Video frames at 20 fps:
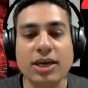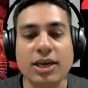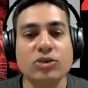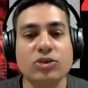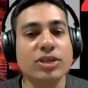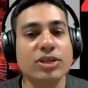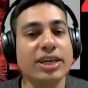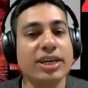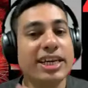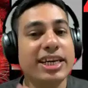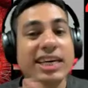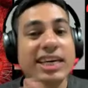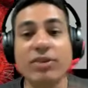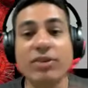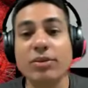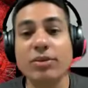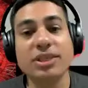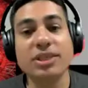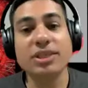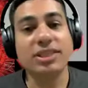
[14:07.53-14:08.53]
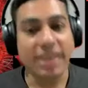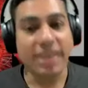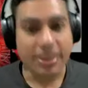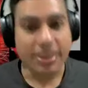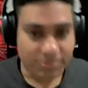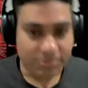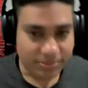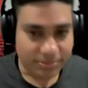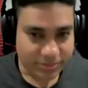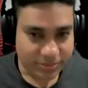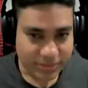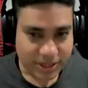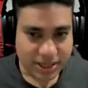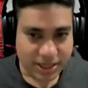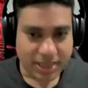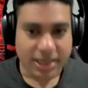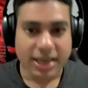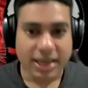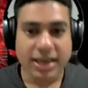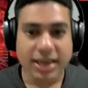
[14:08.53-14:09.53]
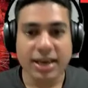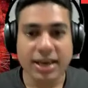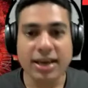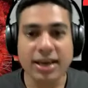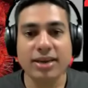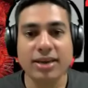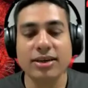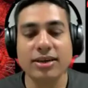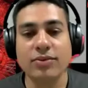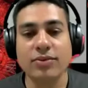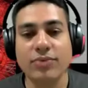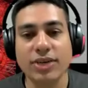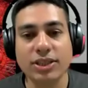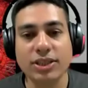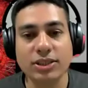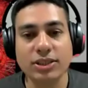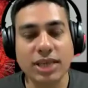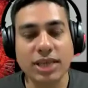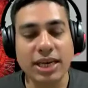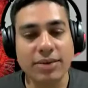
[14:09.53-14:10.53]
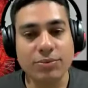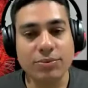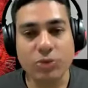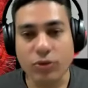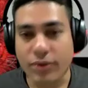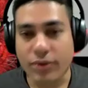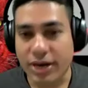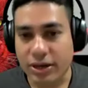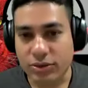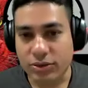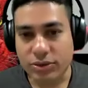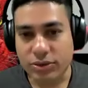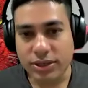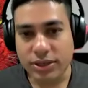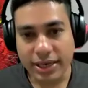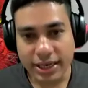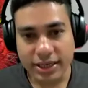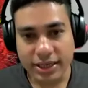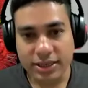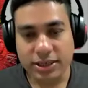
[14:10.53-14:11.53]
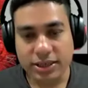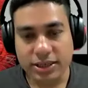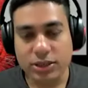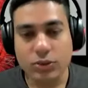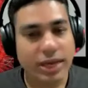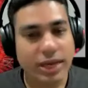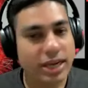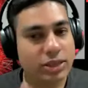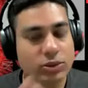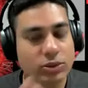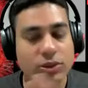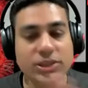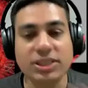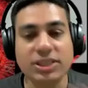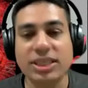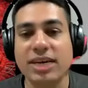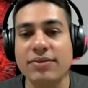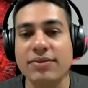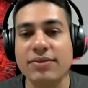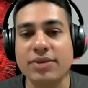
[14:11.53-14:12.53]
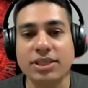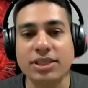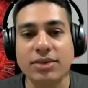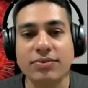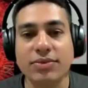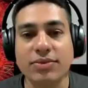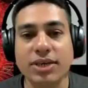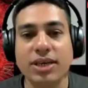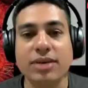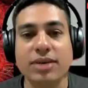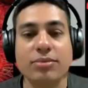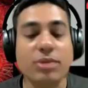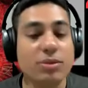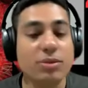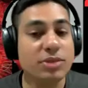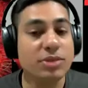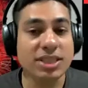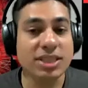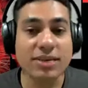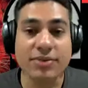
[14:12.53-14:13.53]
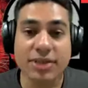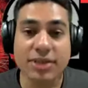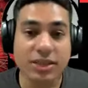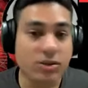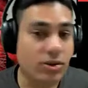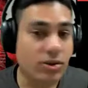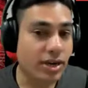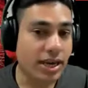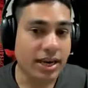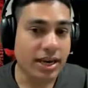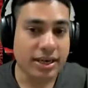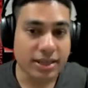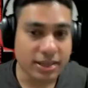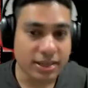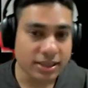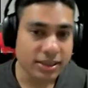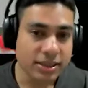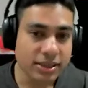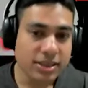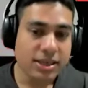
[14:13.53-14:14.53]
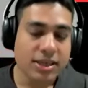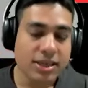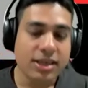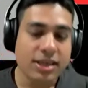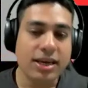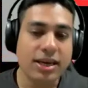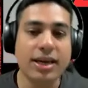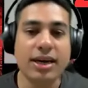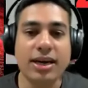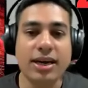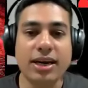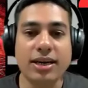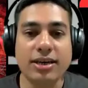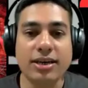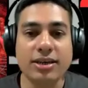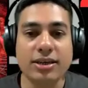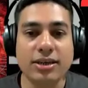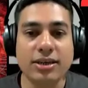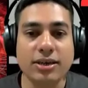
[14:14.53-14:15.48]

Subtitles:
So the link will be same. And once I provide you the link, you can actually save it somewhere, maybe save it in your calendar, and